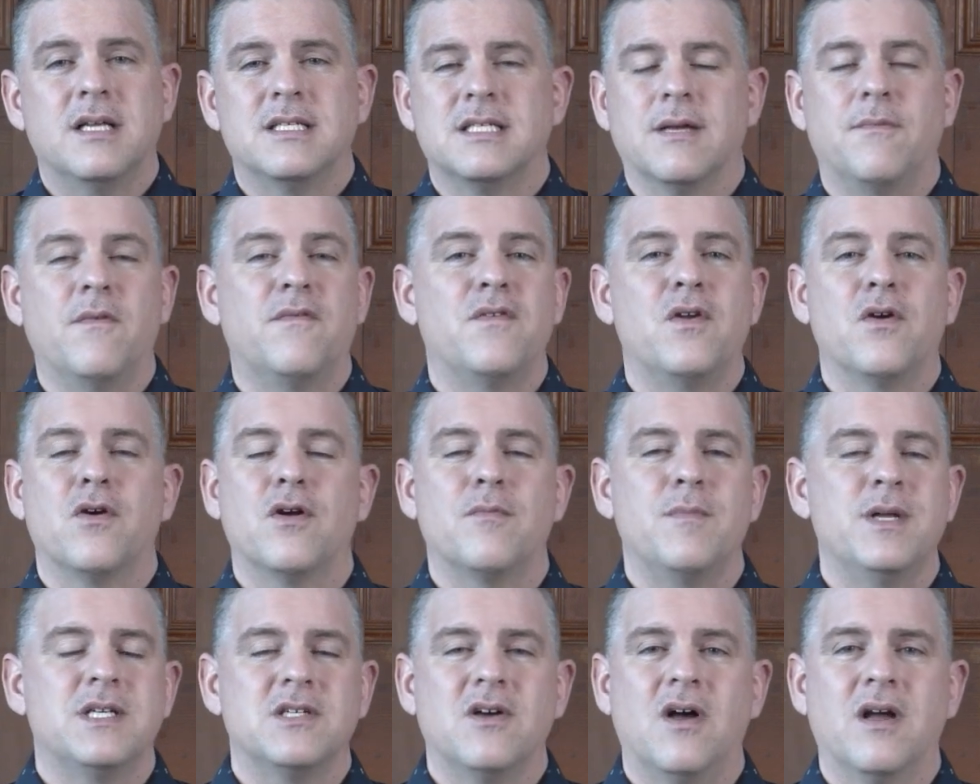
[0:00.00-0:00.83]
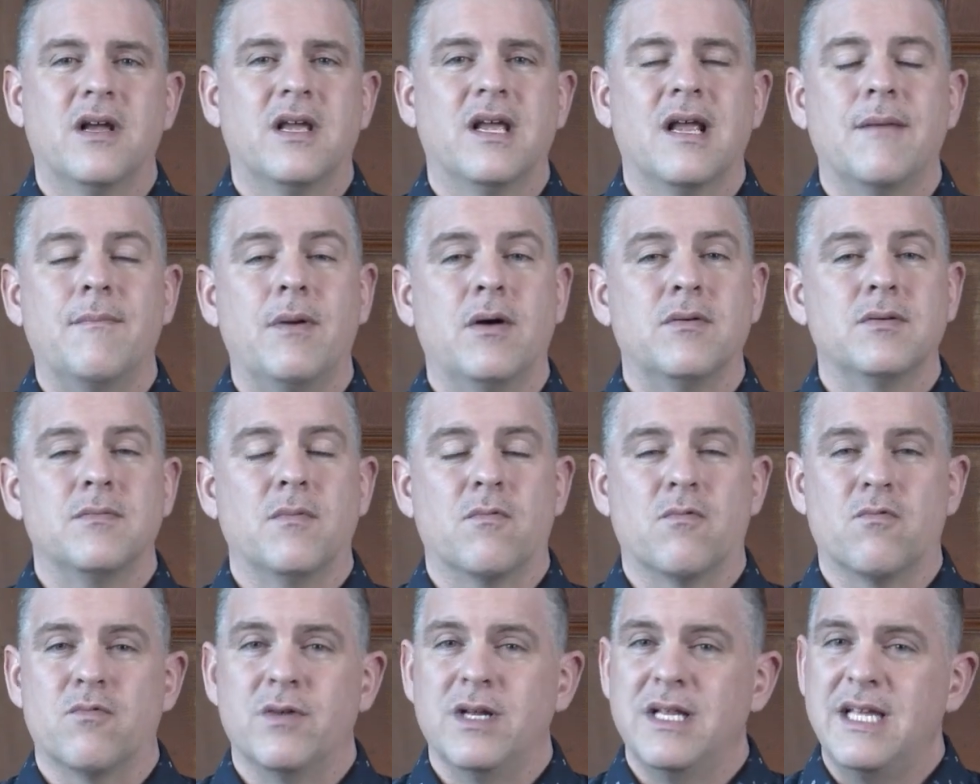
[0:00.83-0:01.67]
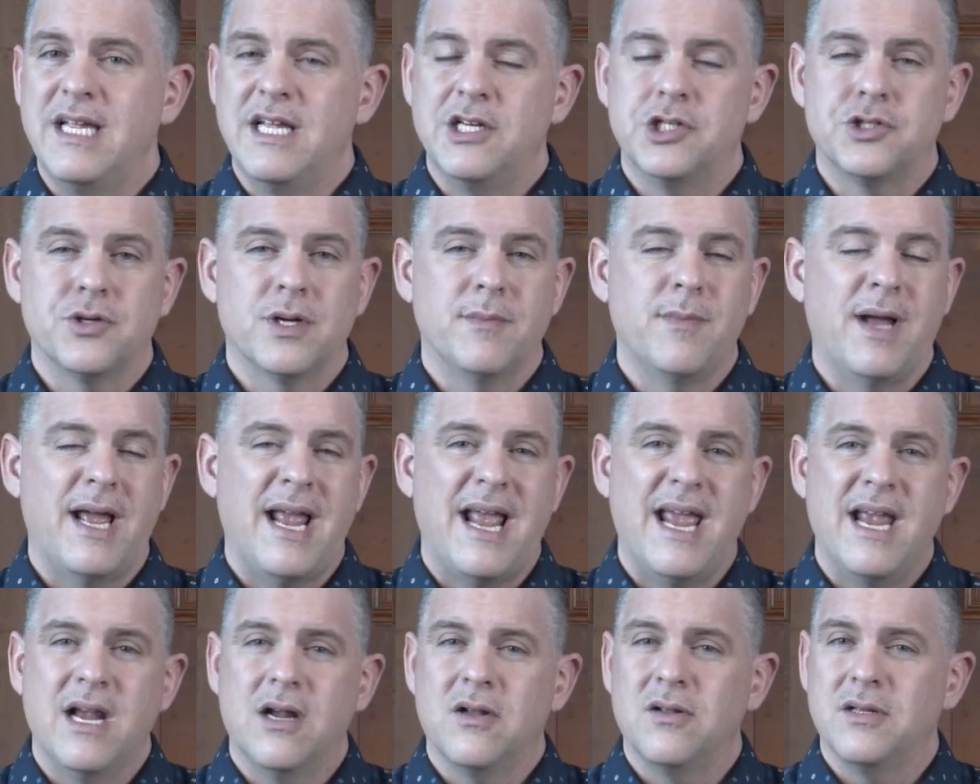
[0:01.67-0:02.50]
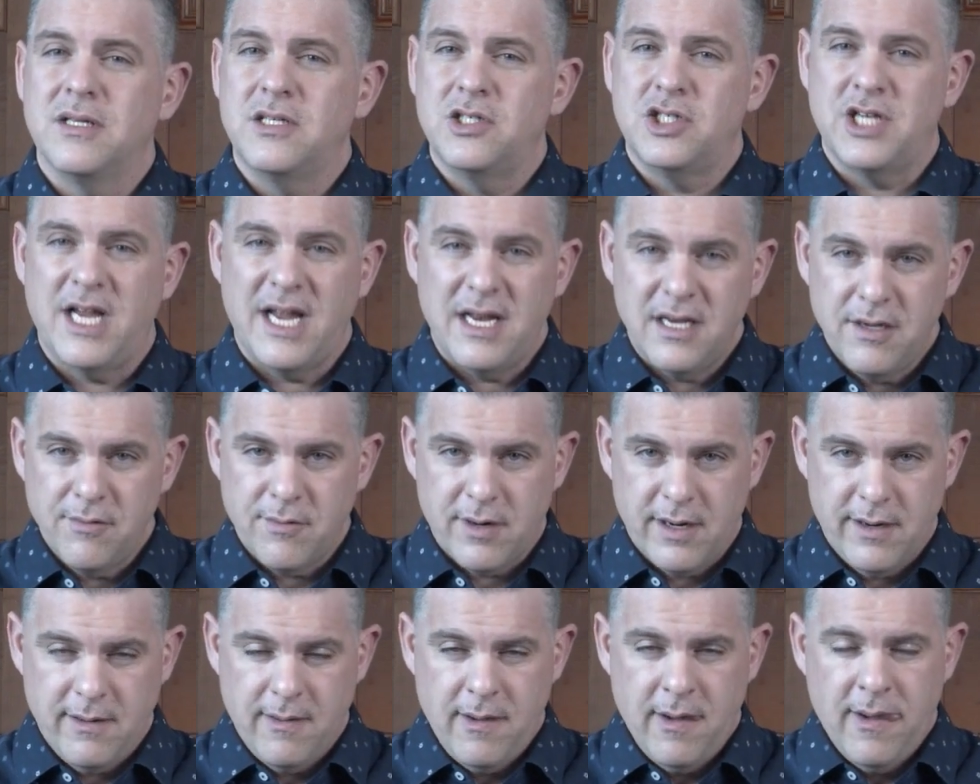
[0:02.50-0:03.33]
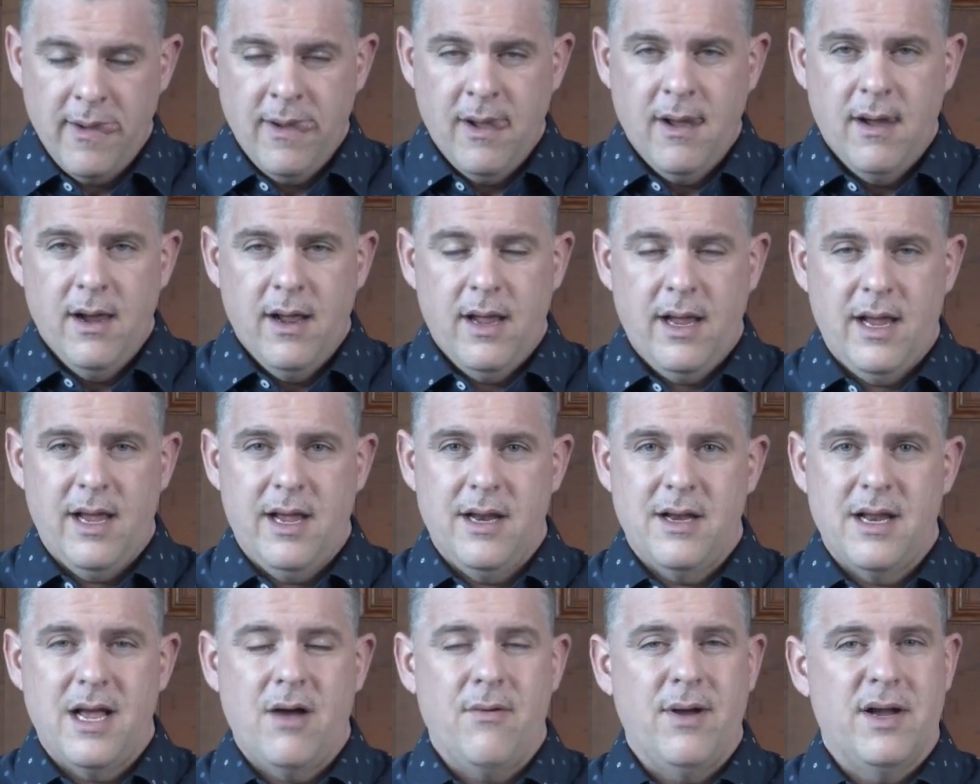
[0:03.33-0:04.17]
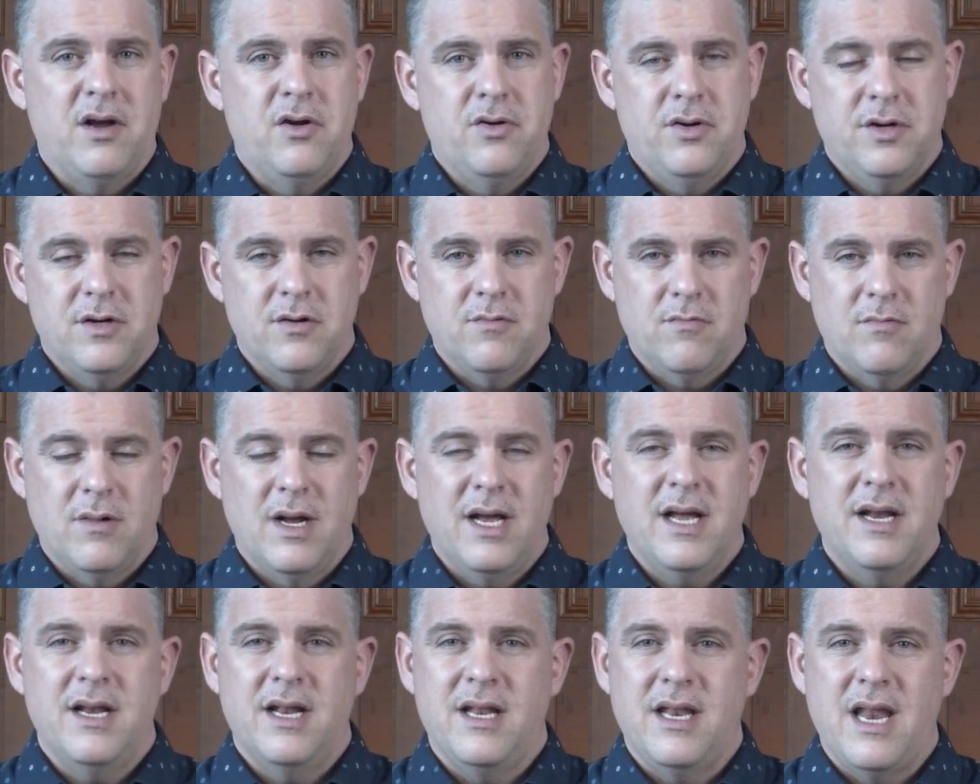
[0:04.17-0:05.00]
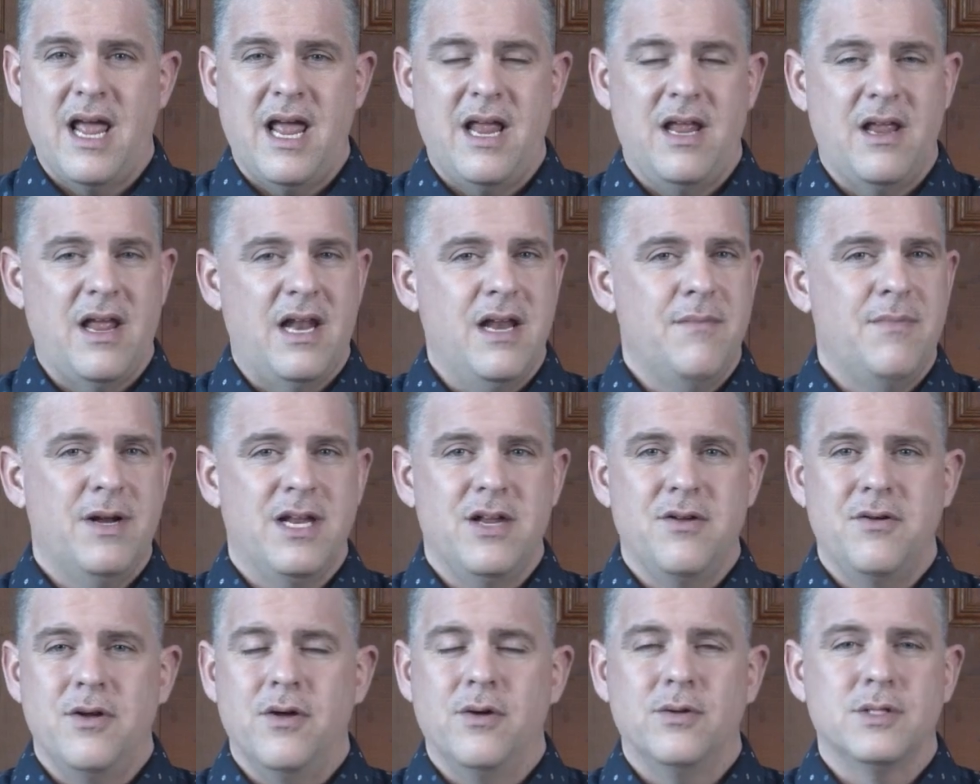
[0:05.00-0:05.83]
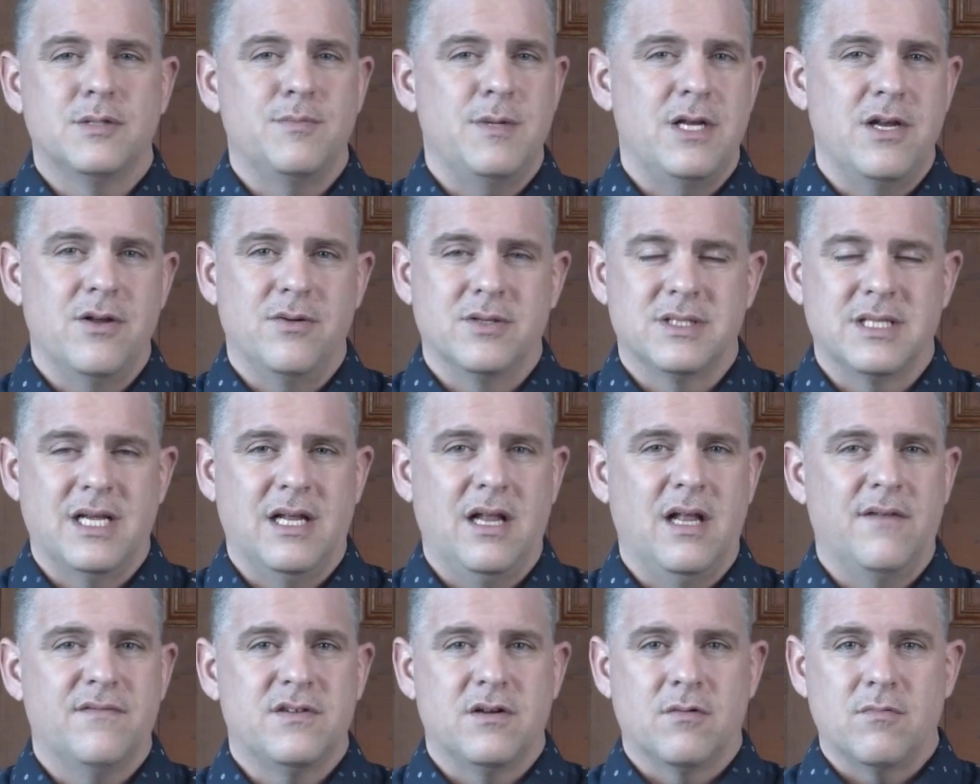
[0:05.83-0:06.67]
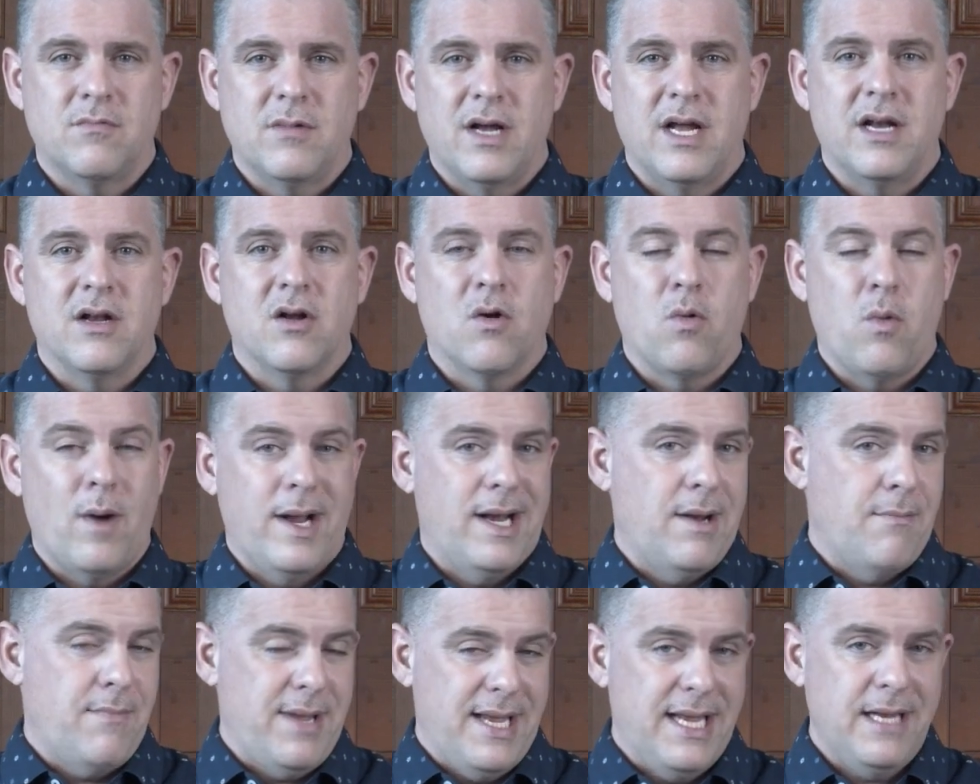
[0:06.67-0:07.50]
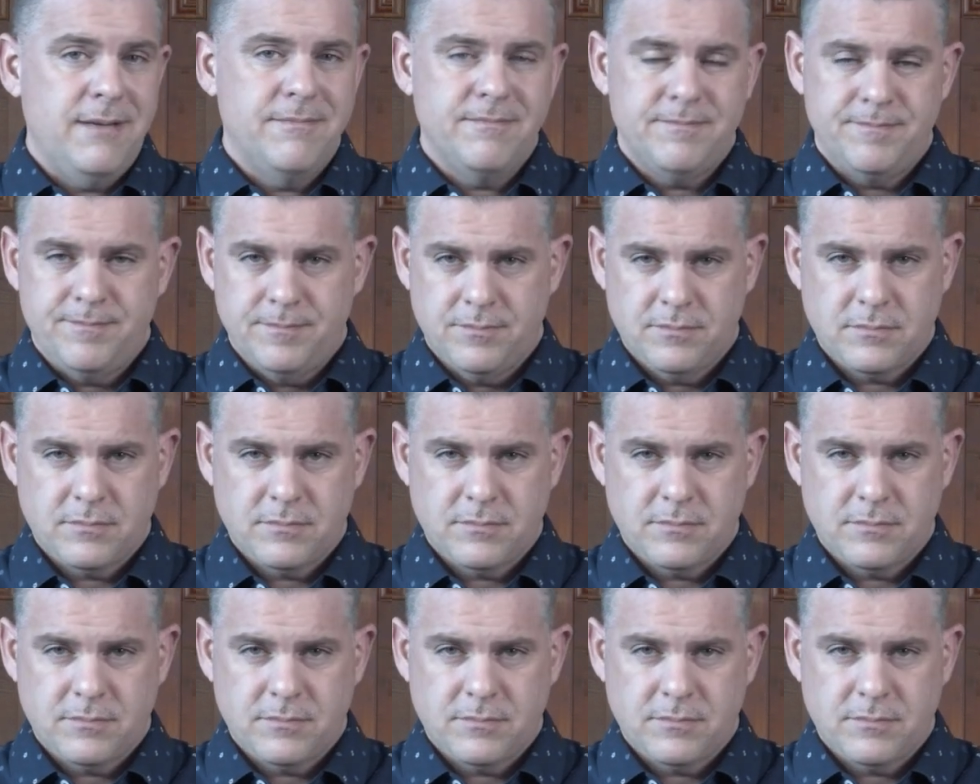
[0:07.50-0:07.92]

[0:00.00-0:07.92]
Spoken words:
Some of you heard me talking about really injuring my ankle in January and how I couldn't run. And that anybody who knows me knows I love to run quite a bit.